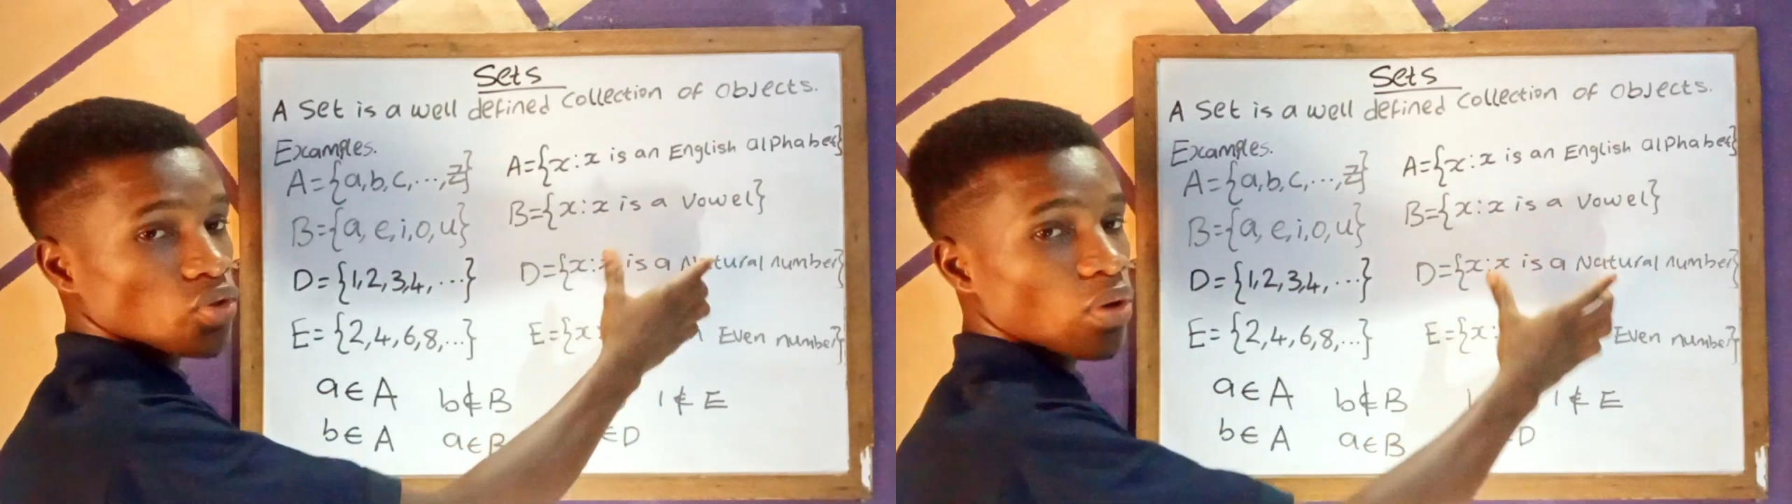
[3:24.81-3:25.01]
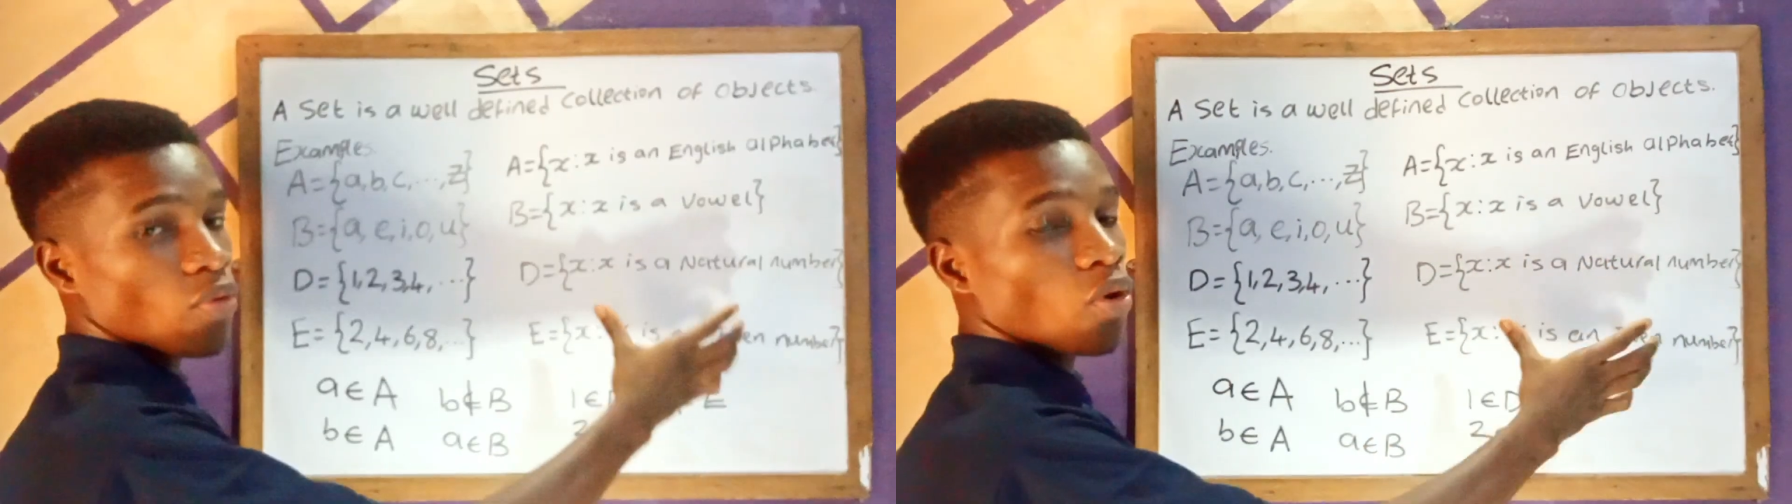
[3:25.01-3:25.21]

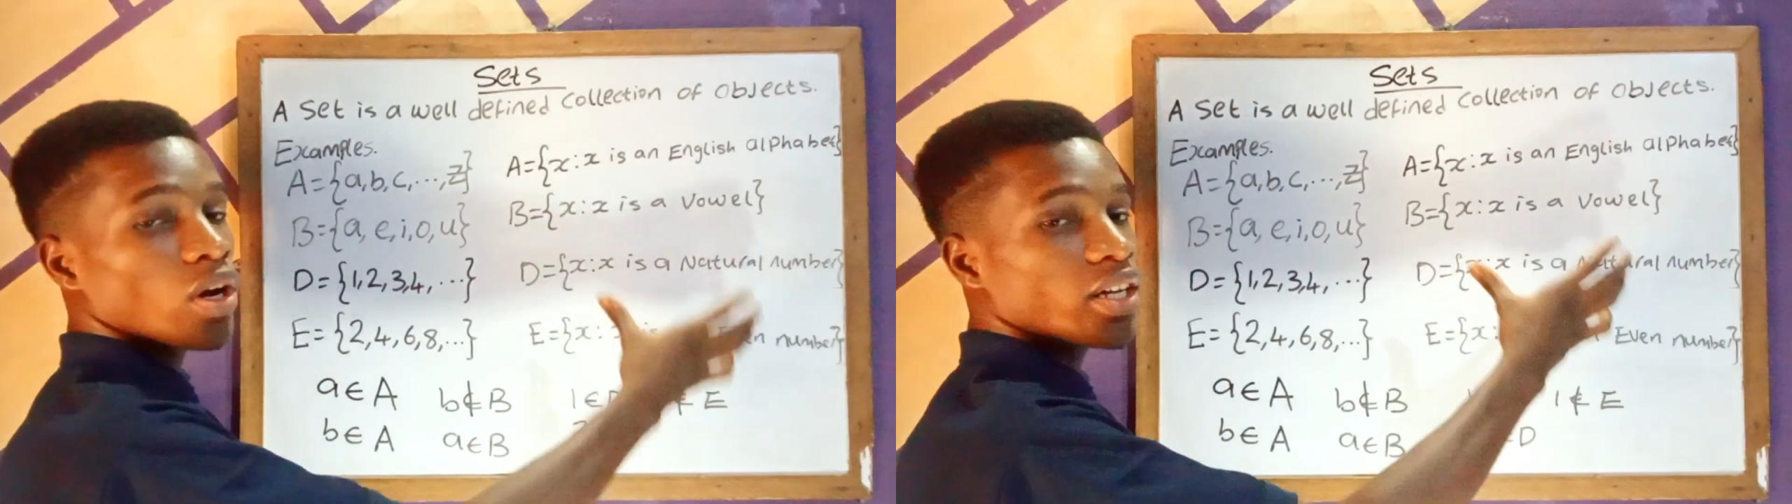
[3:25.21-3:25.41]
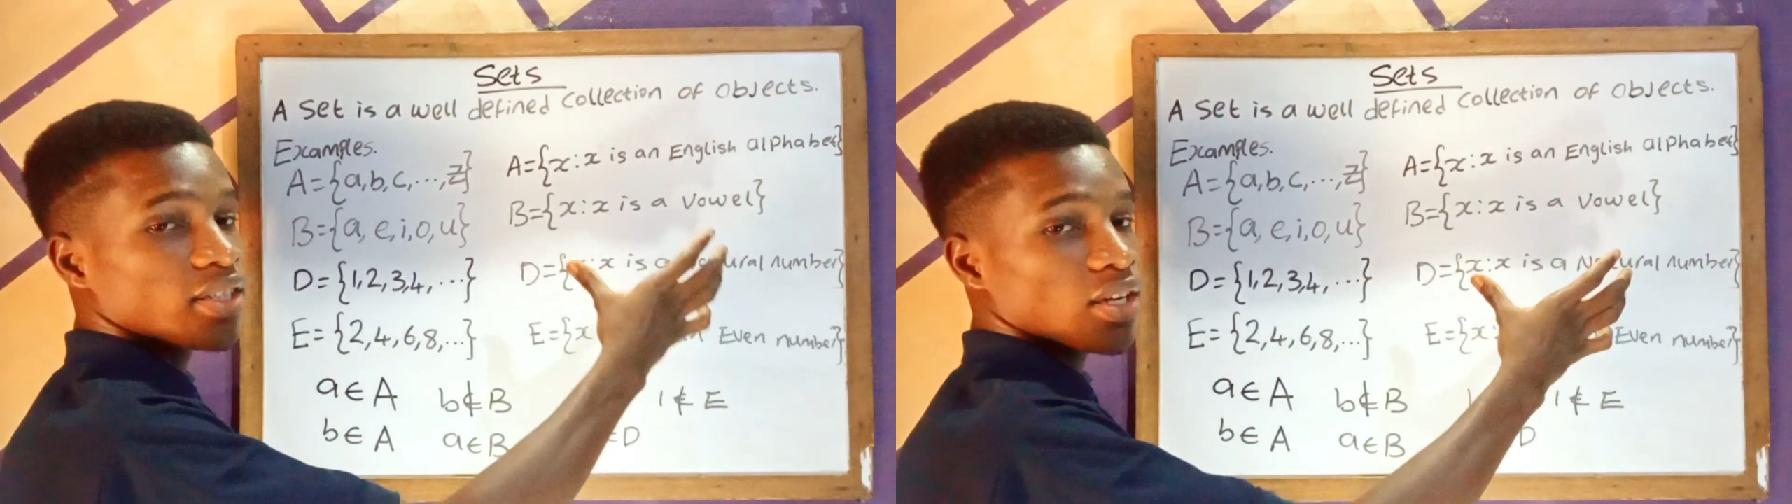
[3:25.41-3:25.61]
So when we
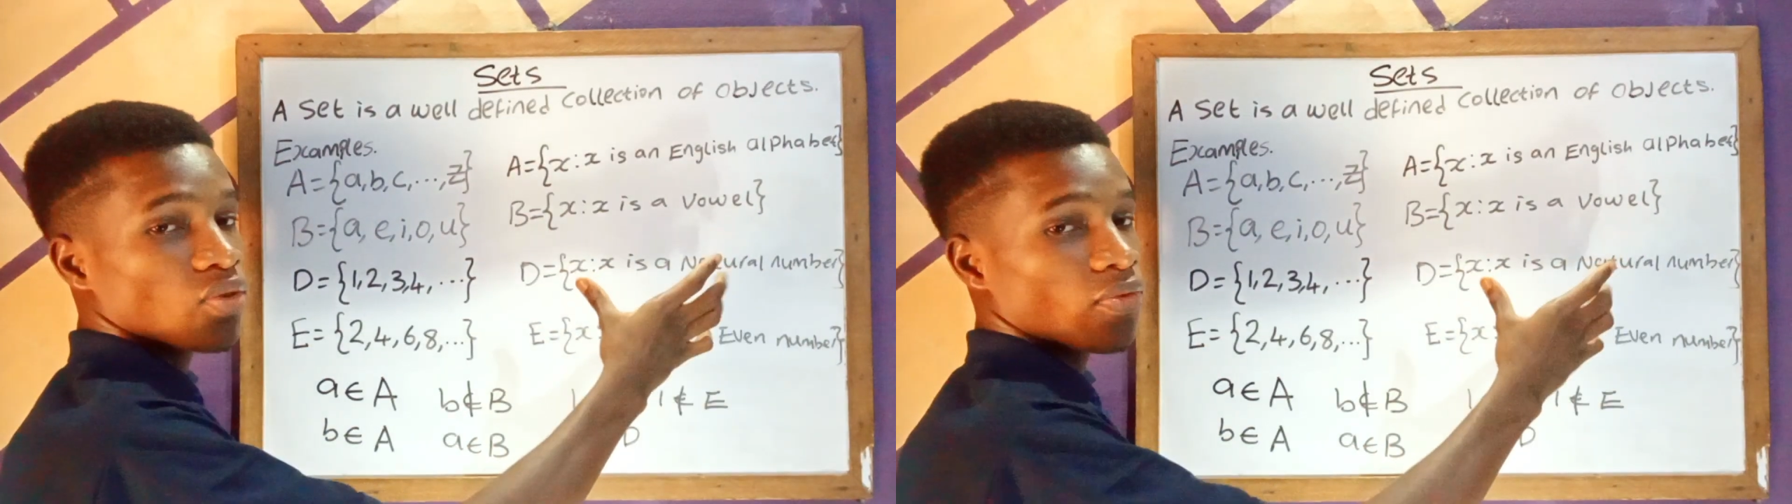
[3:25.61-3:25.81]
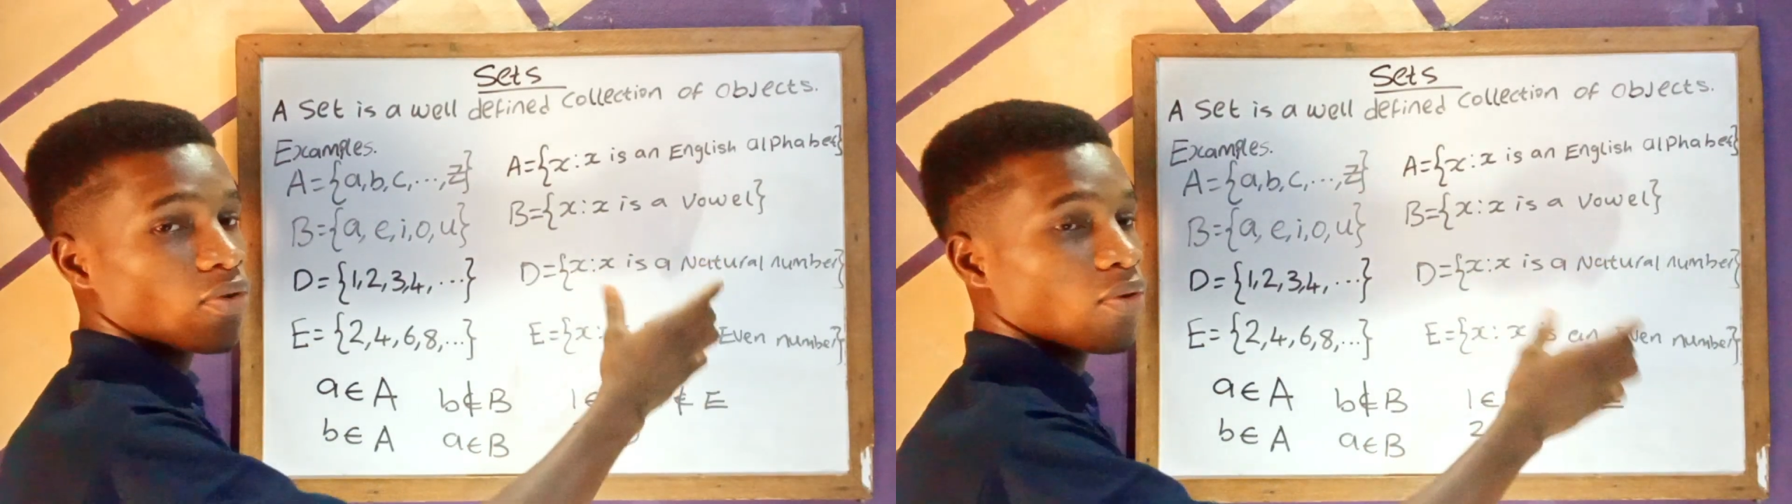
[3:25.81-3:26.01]
collect the
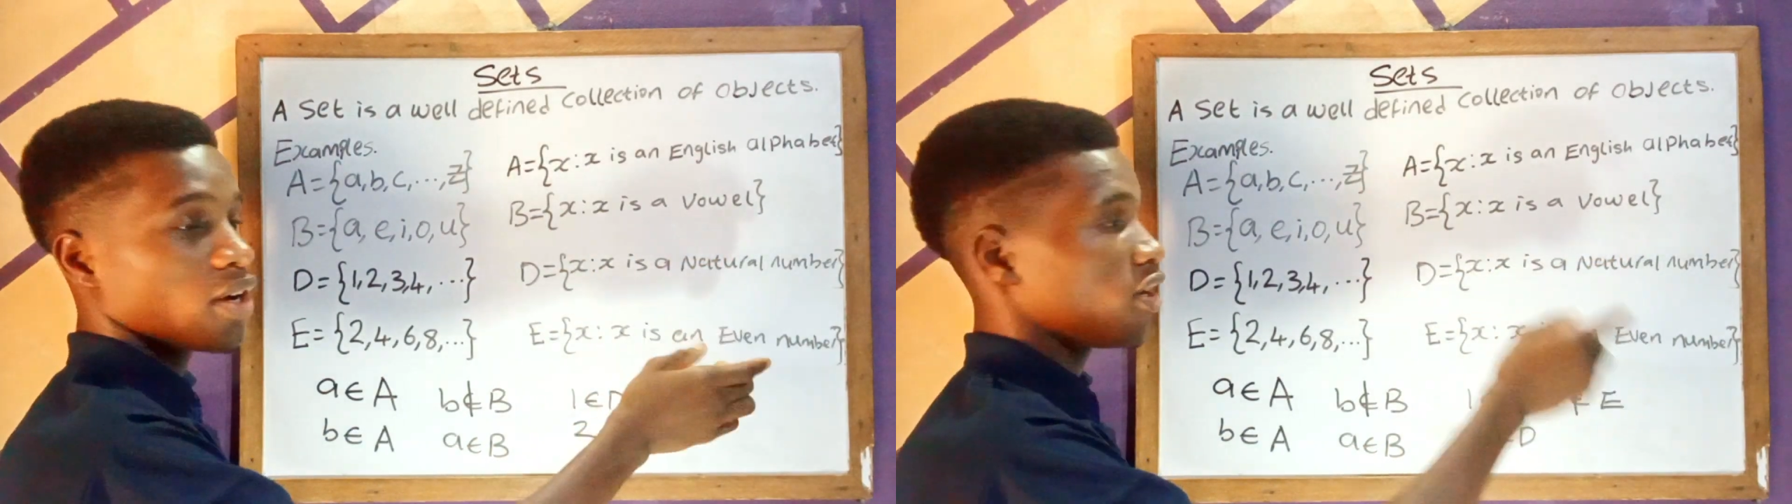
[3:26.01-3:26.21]
set of vowel,